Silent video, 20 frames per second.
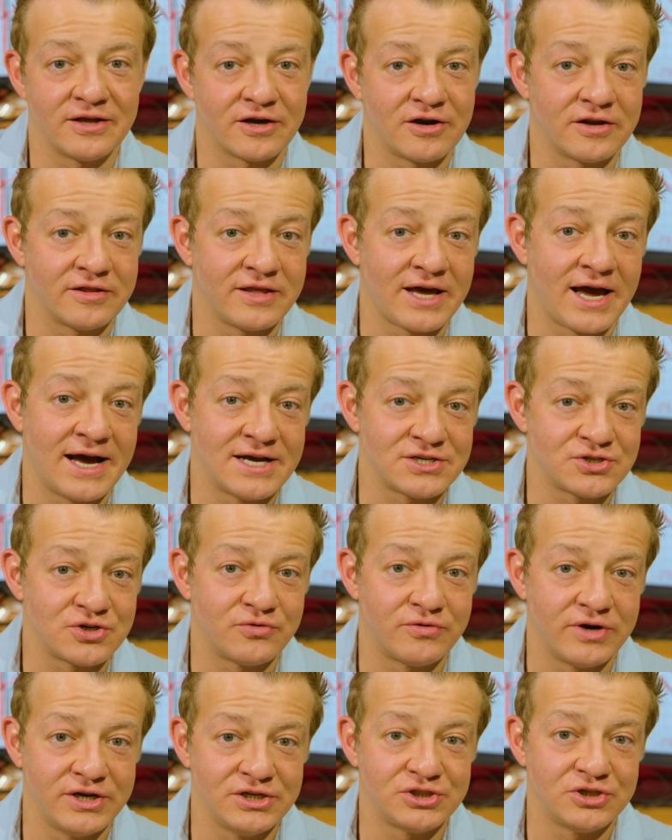The, the
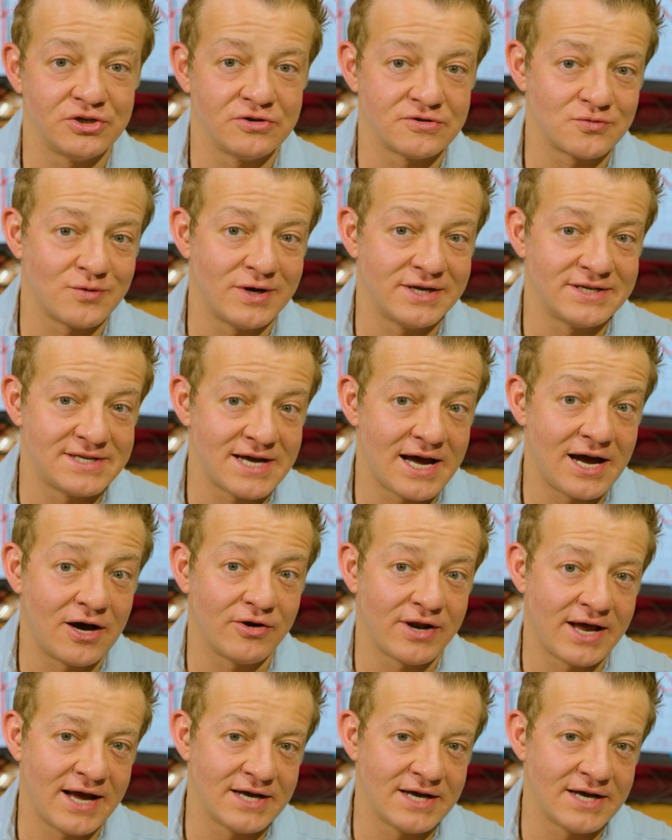hazard ratios went down.